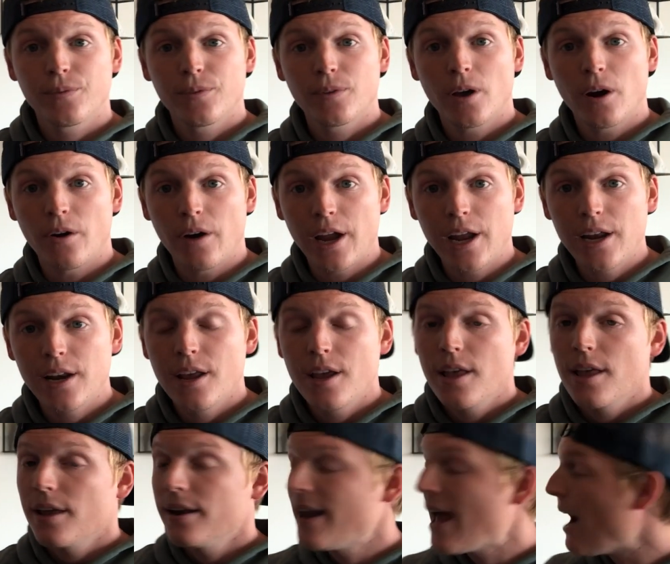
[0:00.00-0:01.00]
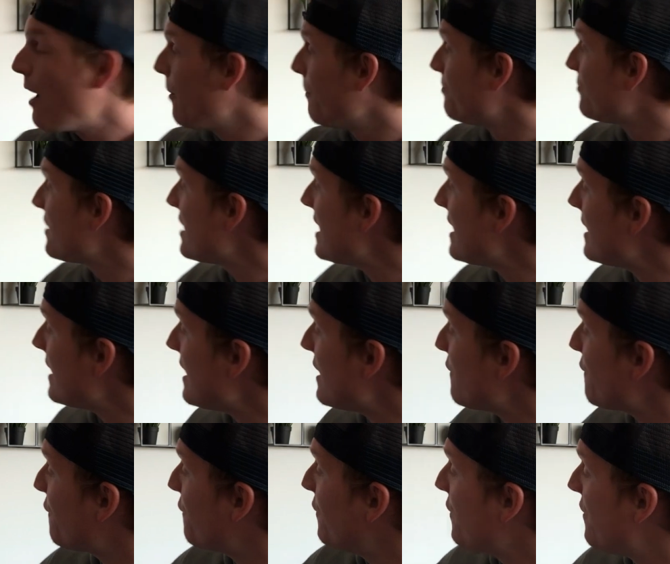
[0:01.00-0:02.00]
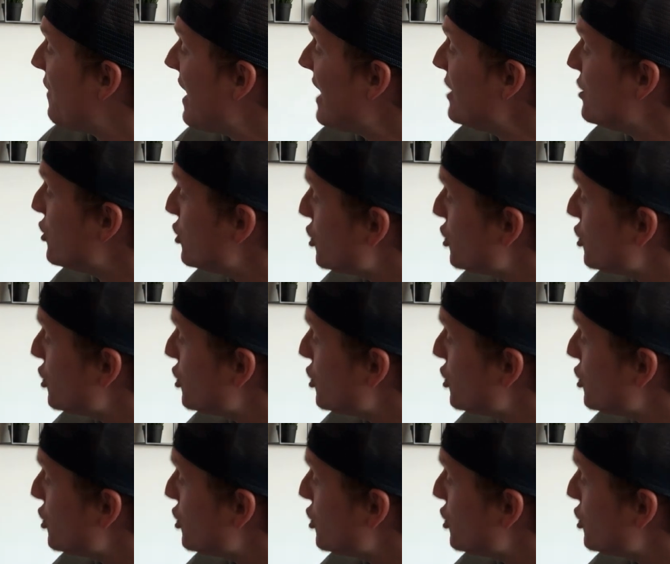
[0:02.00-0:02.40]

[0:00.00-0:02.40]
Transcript: All right? Now, if they